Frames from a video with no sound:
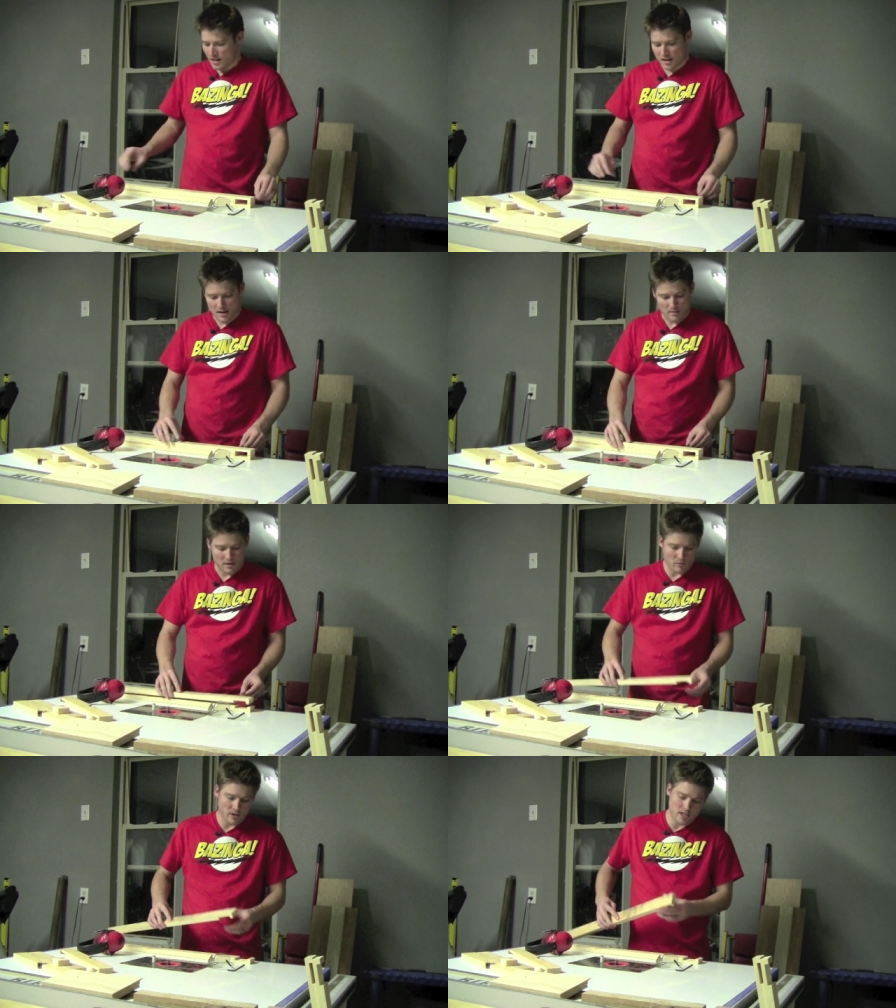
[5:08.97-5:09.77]
Uh,
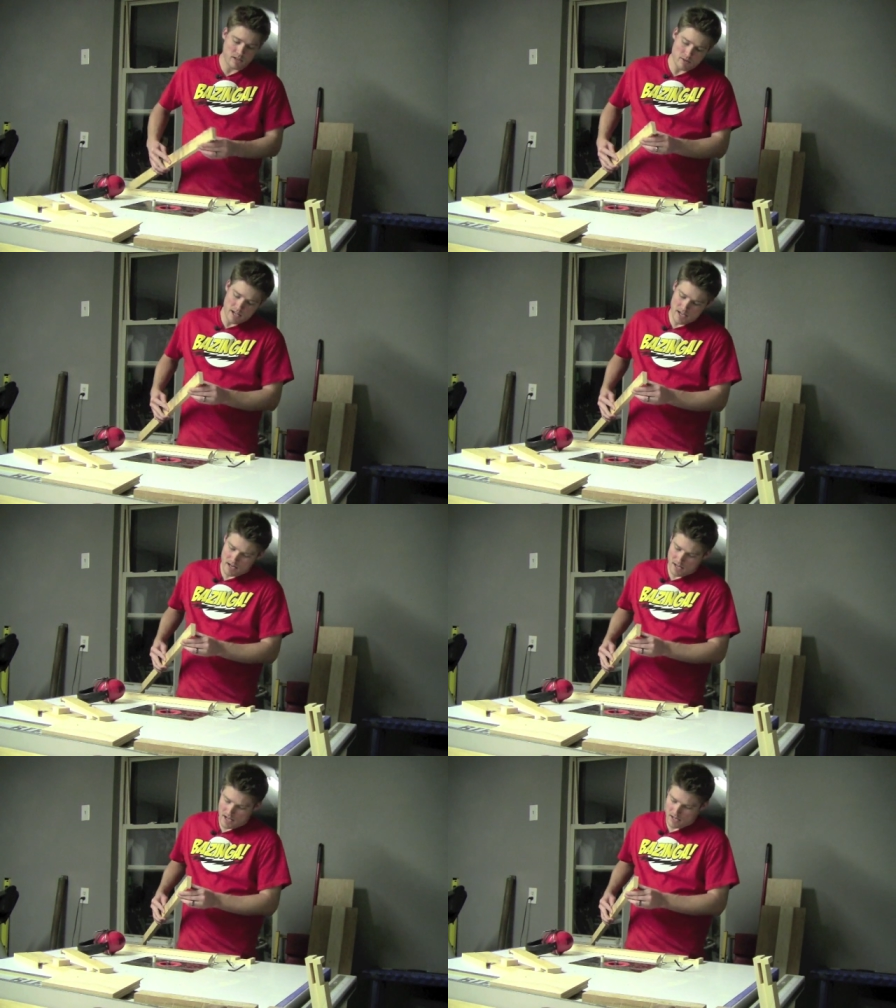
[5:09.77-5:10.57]
but we're gonna go
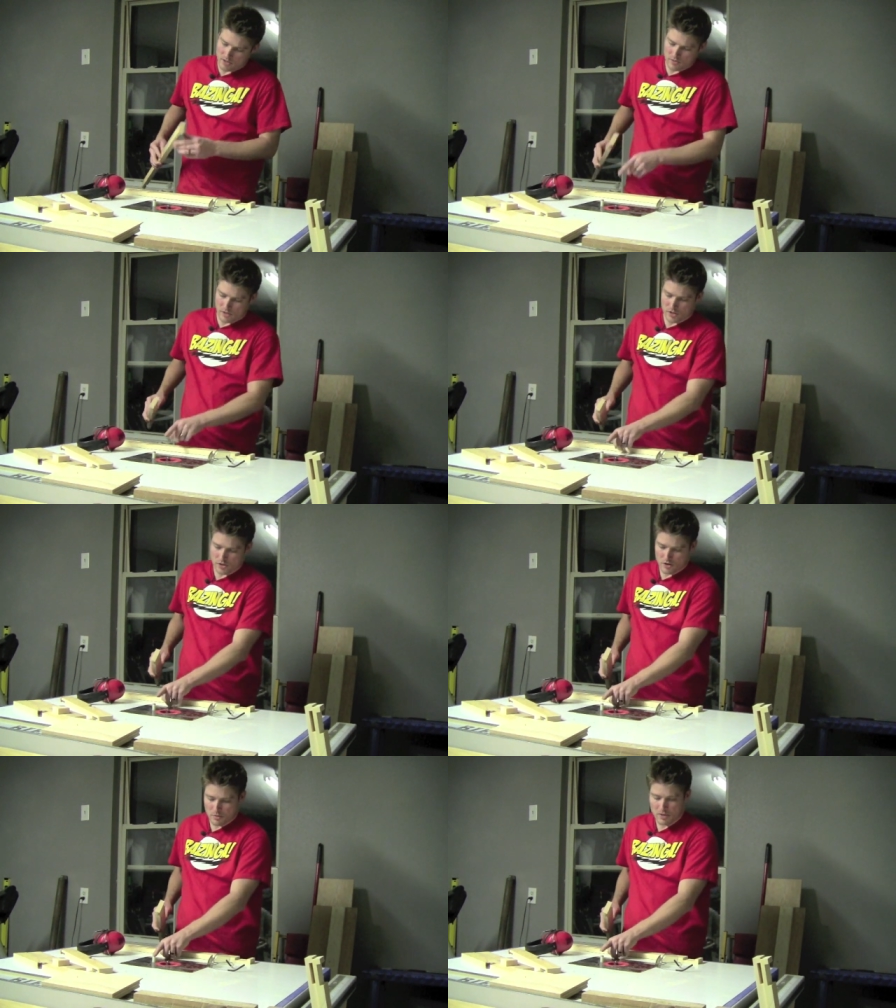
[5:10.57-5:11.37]
ahead and use our
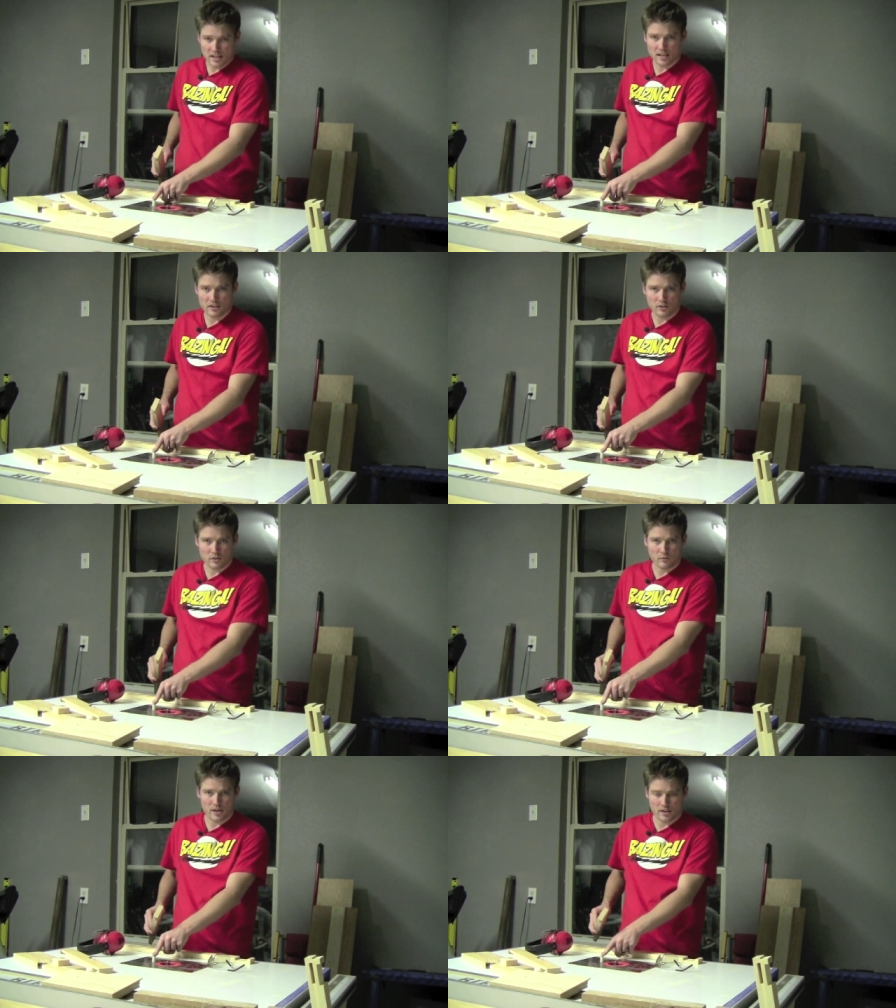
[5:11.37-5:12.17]
starter pin here
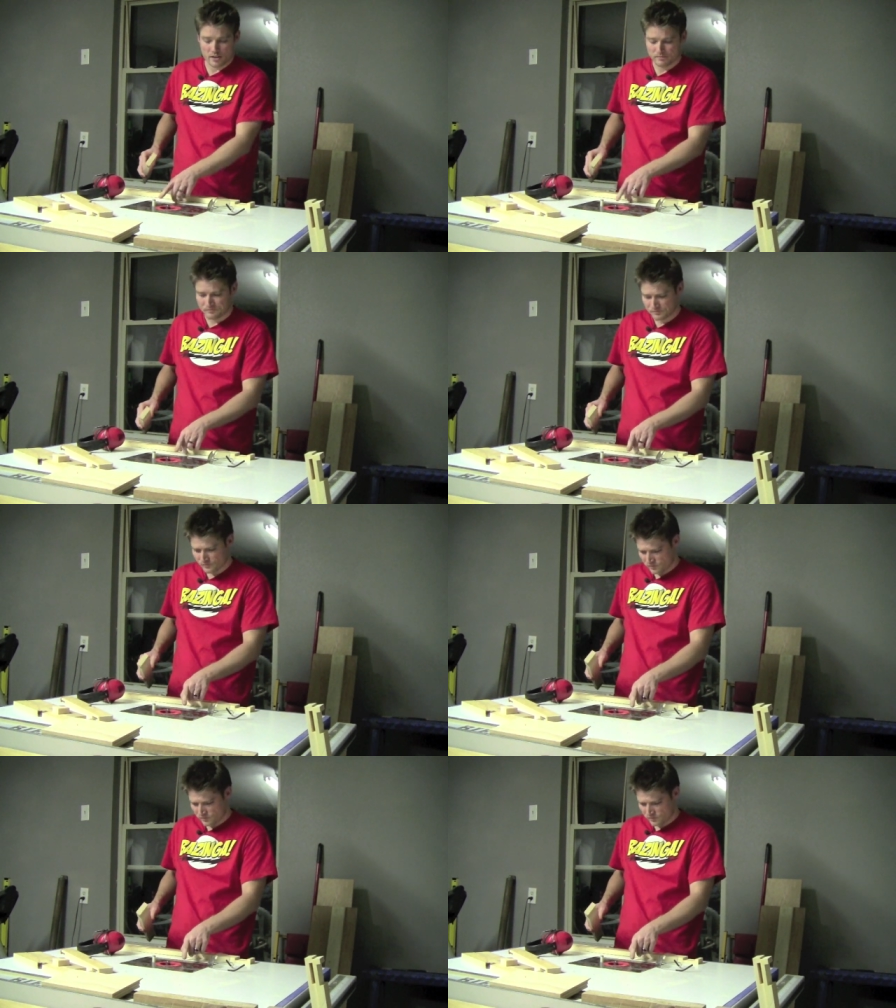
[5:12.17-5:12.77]
on the router